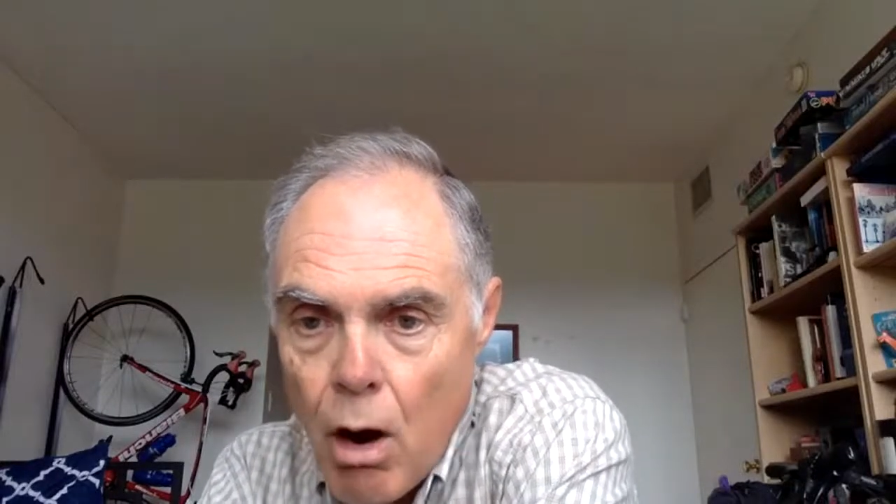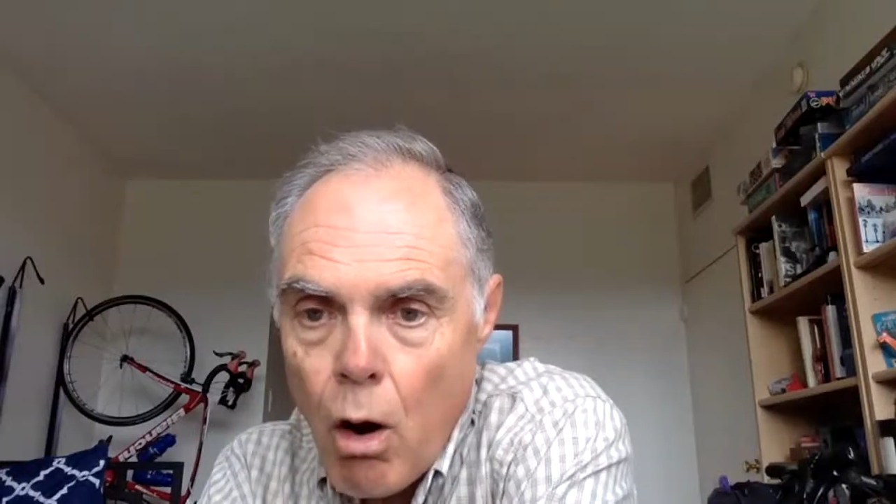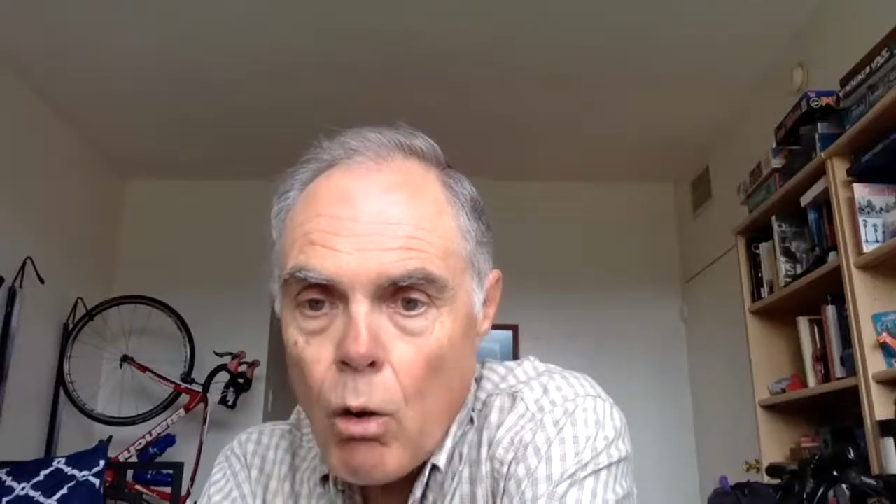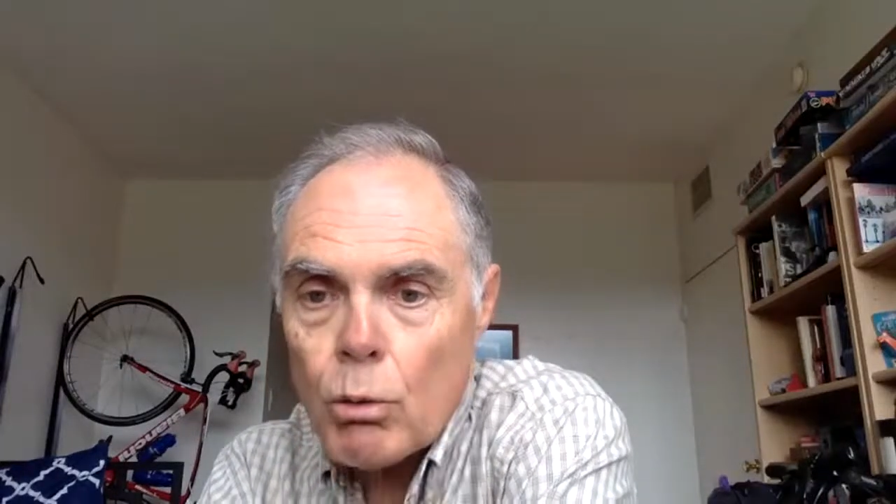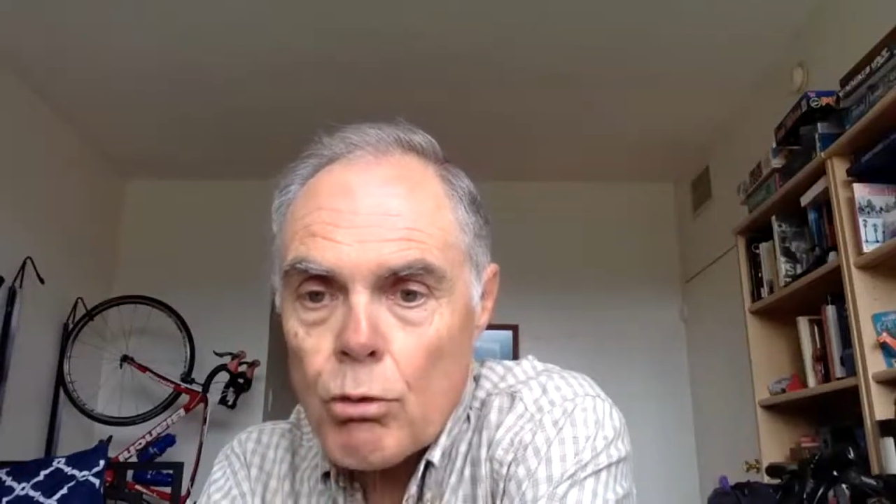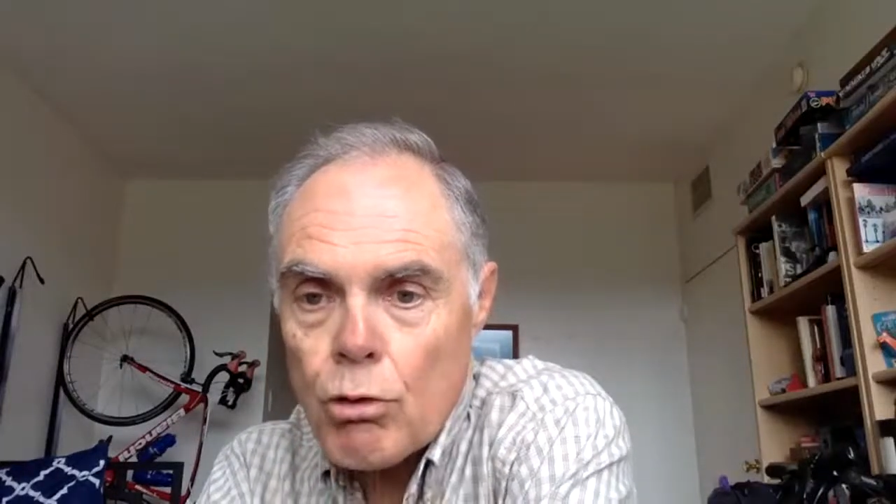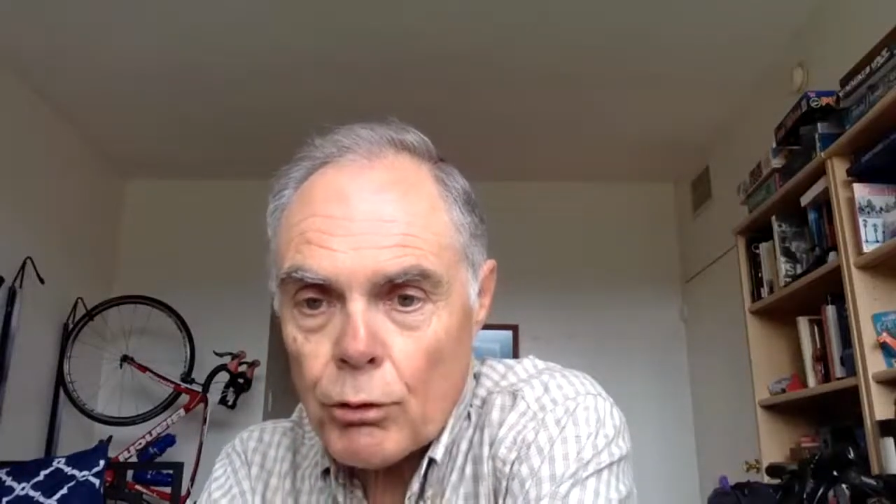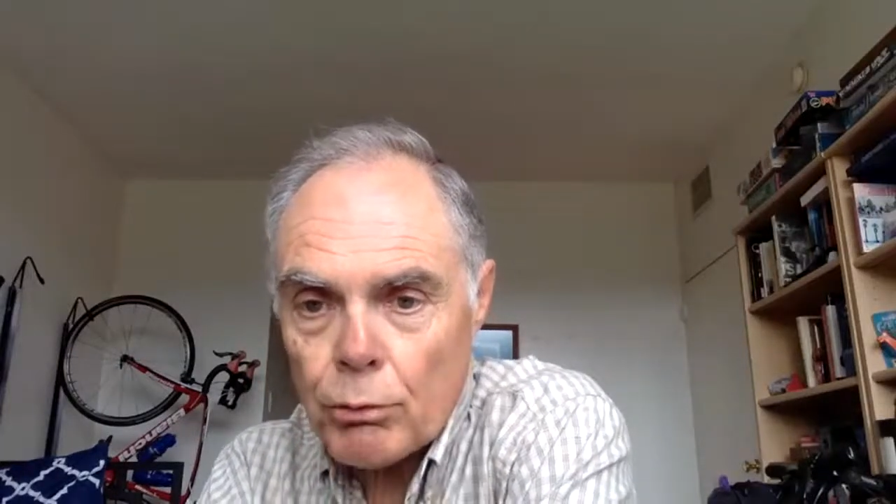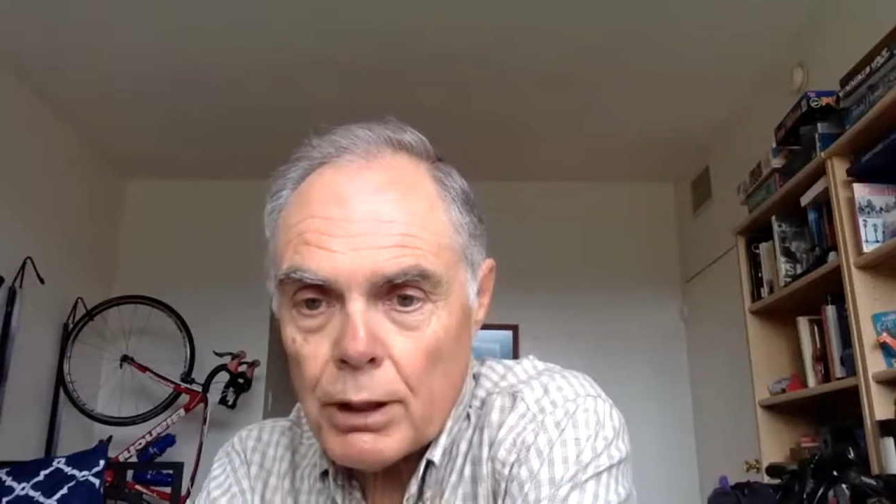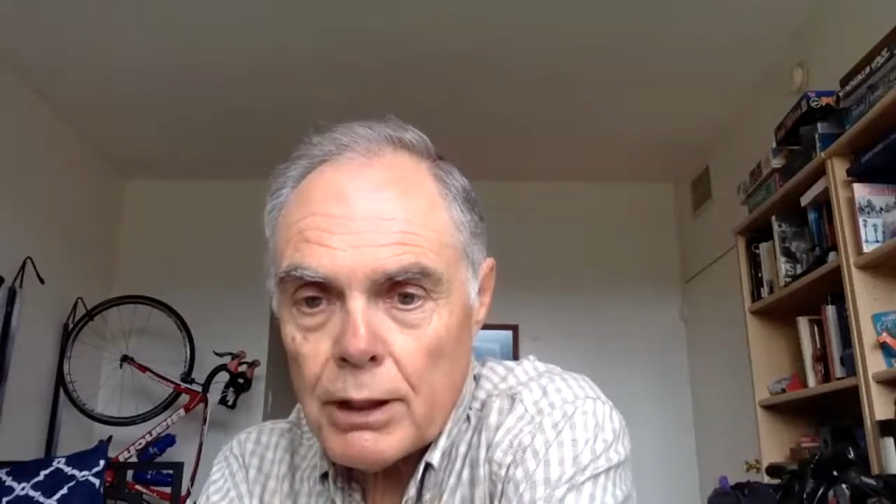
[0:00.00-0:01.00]
Oh,
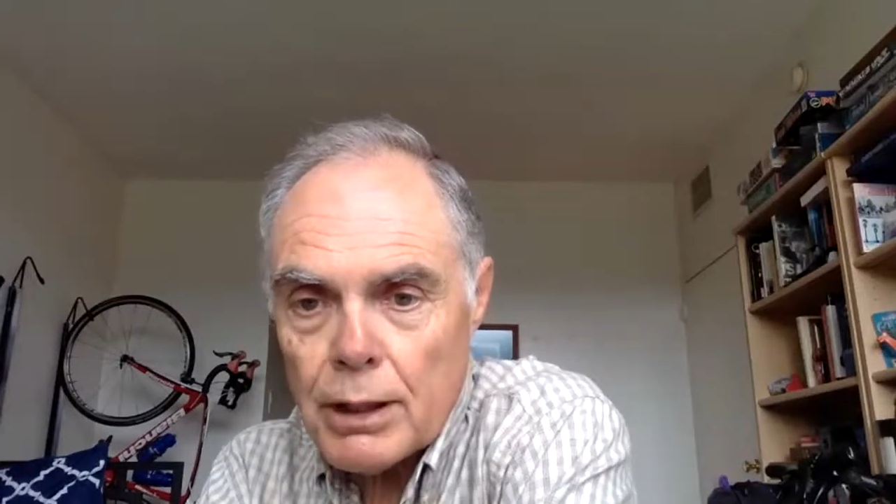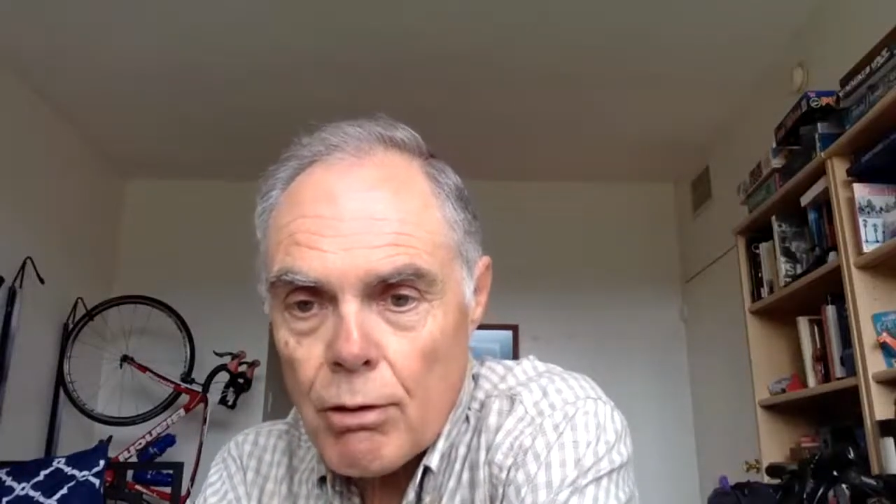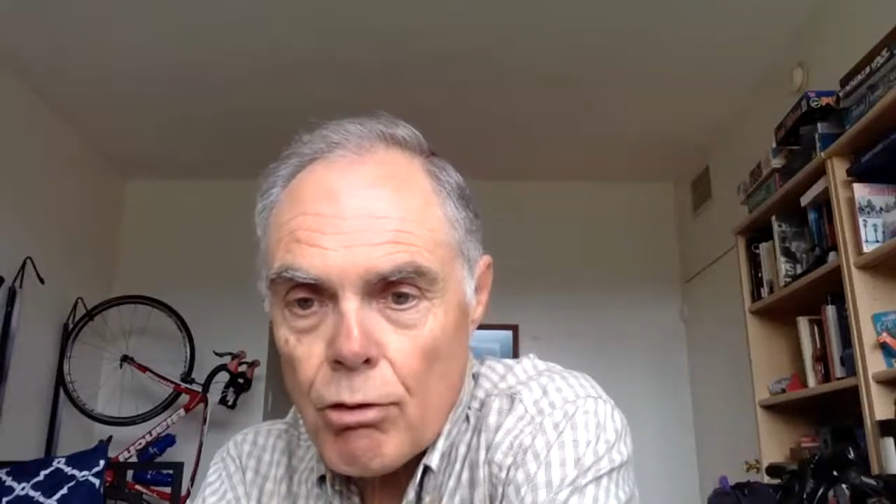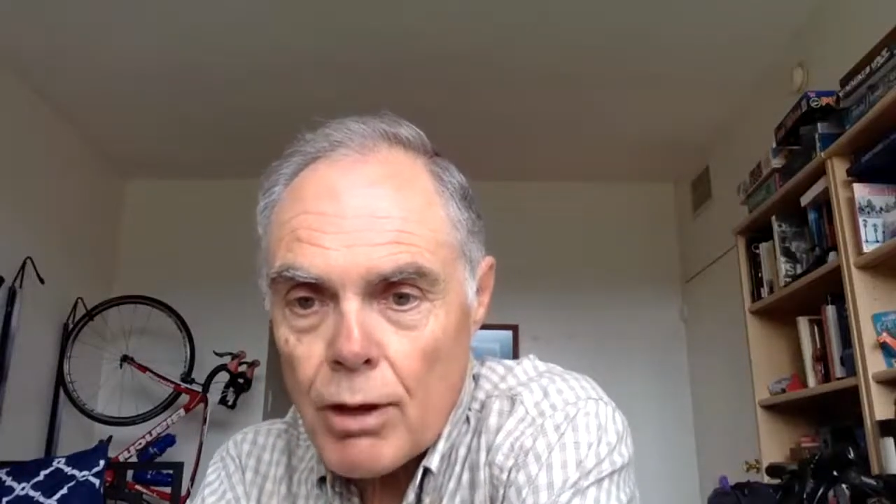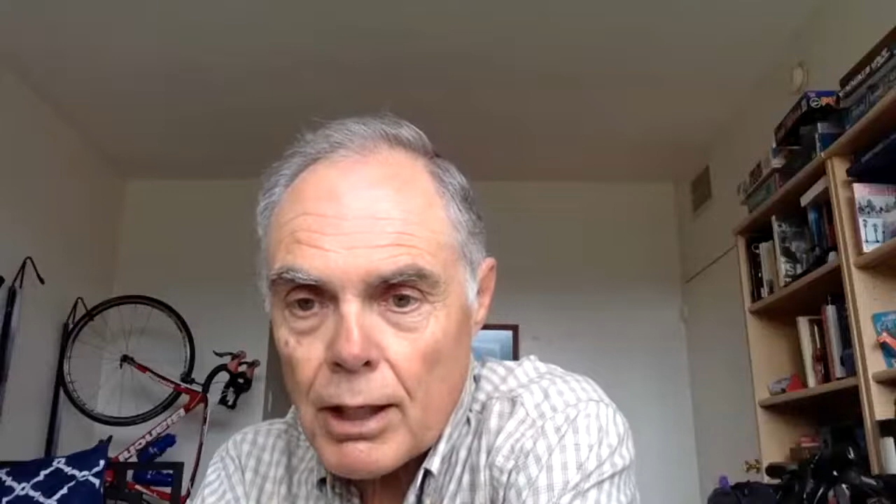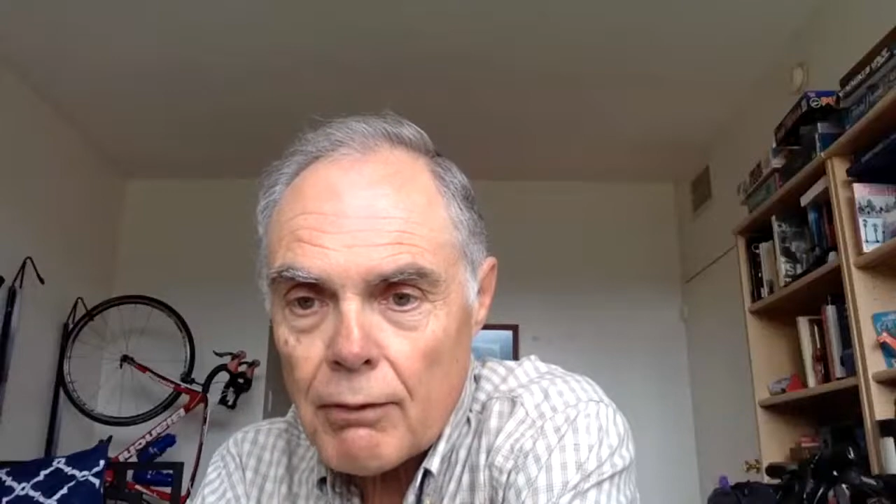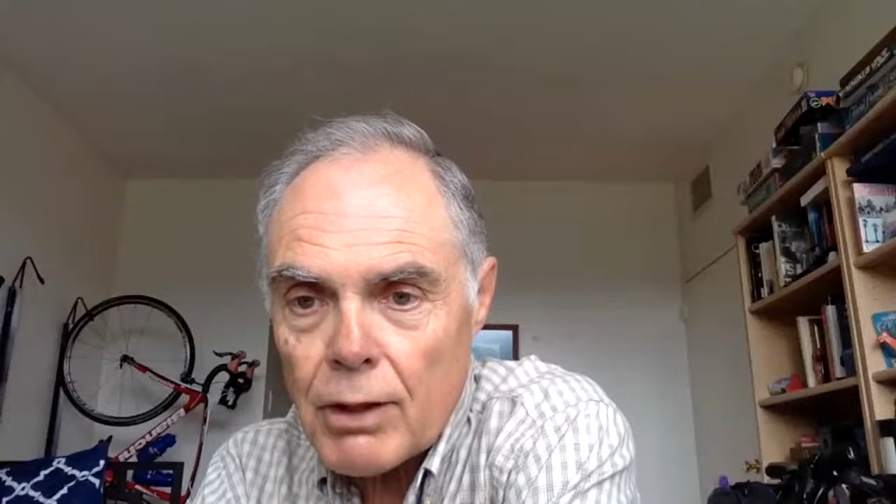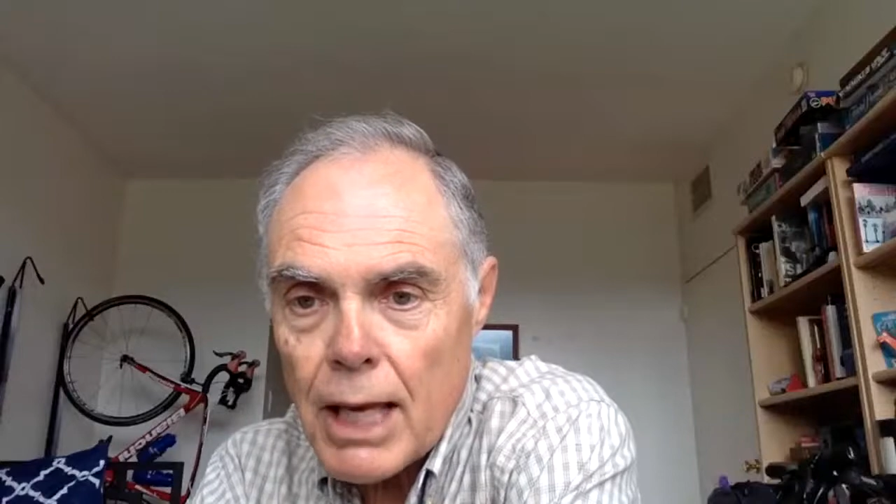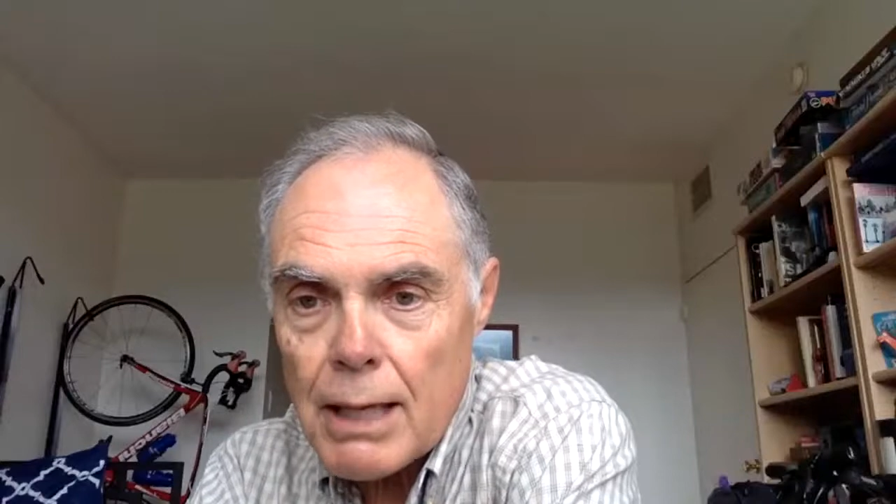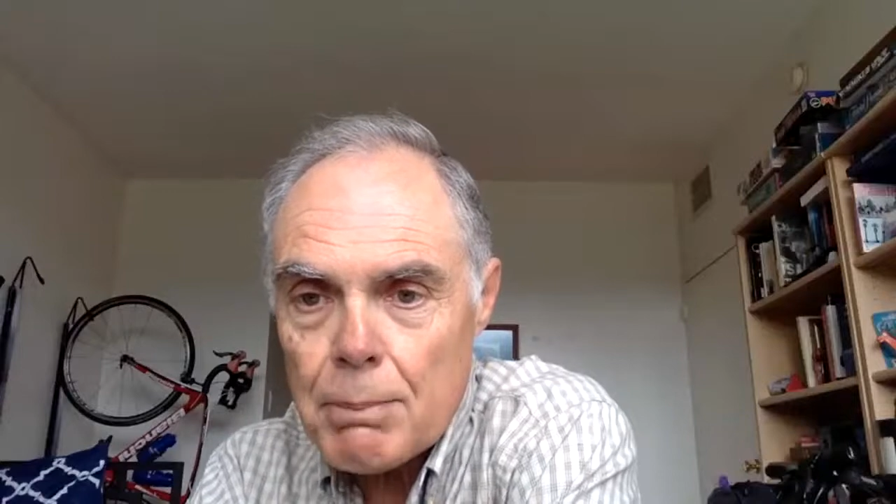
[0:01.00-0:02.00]
Serena is singing the